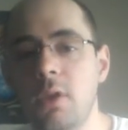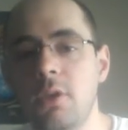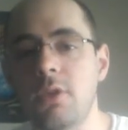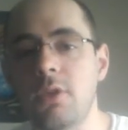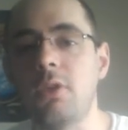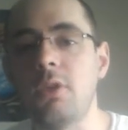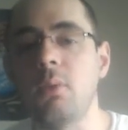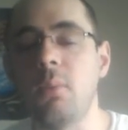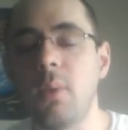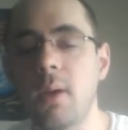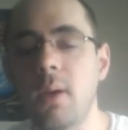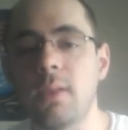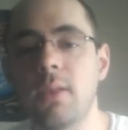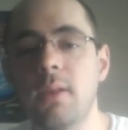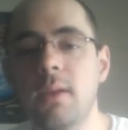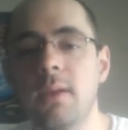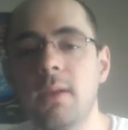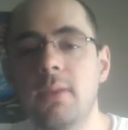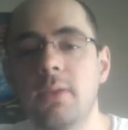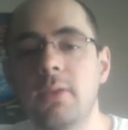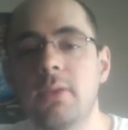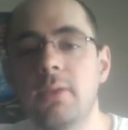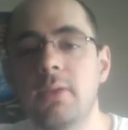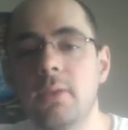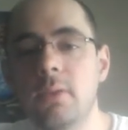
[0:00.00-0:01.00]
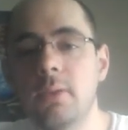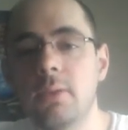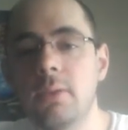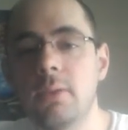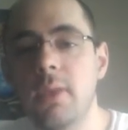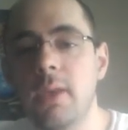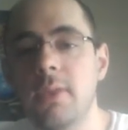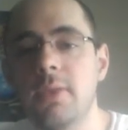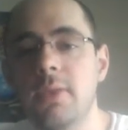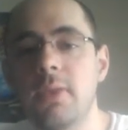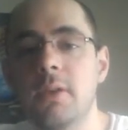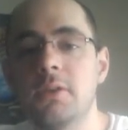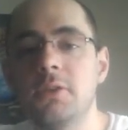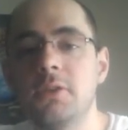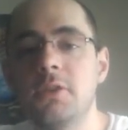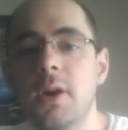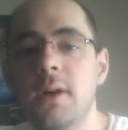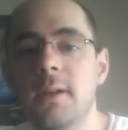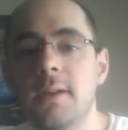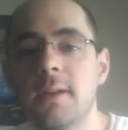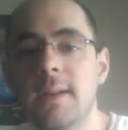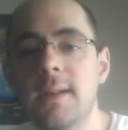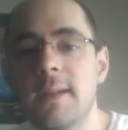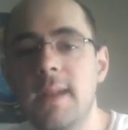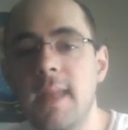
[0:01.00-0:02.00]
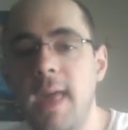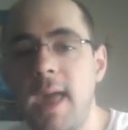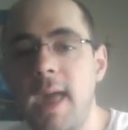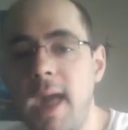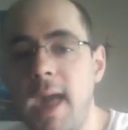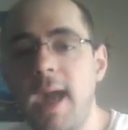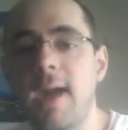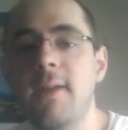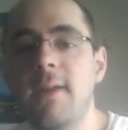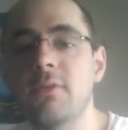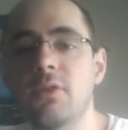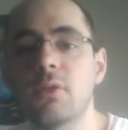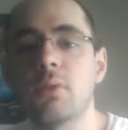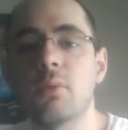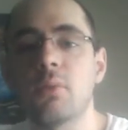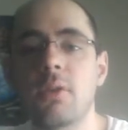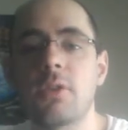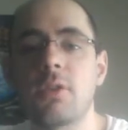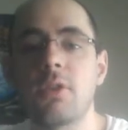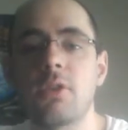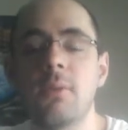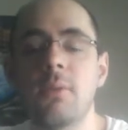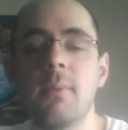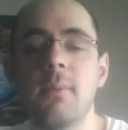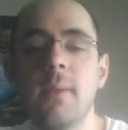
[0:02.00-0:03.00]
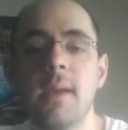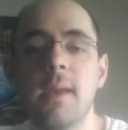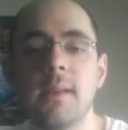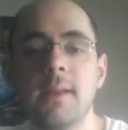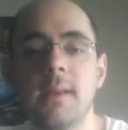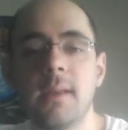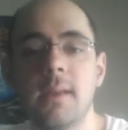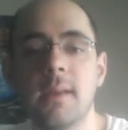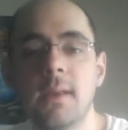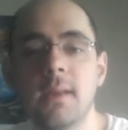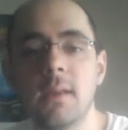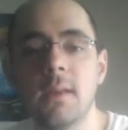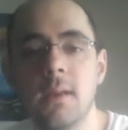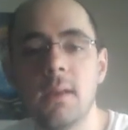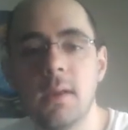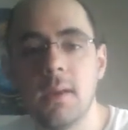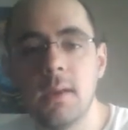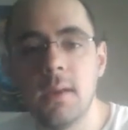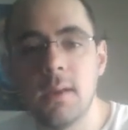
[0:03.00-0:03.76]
So I like that they'd done it after WrestleMania.